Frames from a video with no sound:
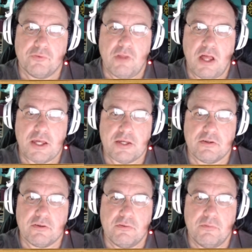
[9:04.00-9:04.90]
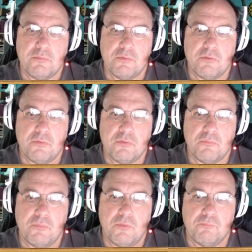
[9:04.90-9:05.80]
like
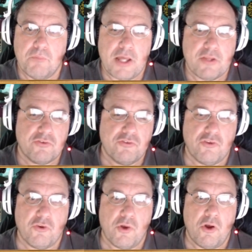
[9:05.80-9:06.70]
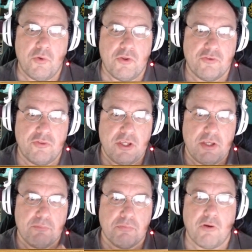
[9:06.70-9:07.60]
Mike Zeroh is
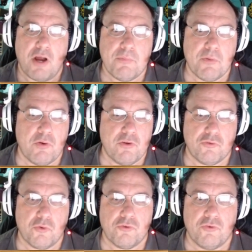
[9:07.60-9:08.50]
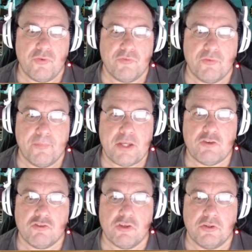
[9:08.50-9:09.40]
the primary source of
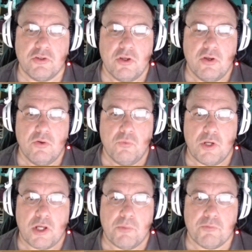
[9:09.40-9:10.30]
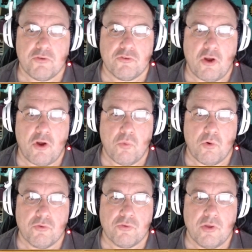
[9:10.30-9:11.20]
information when it comes to Star
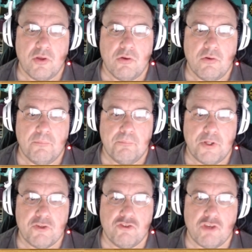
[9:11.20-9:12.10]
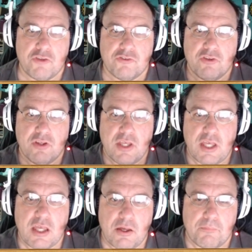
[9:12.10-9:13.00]
Wars, but just
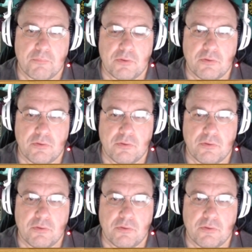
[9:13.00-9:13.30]
him.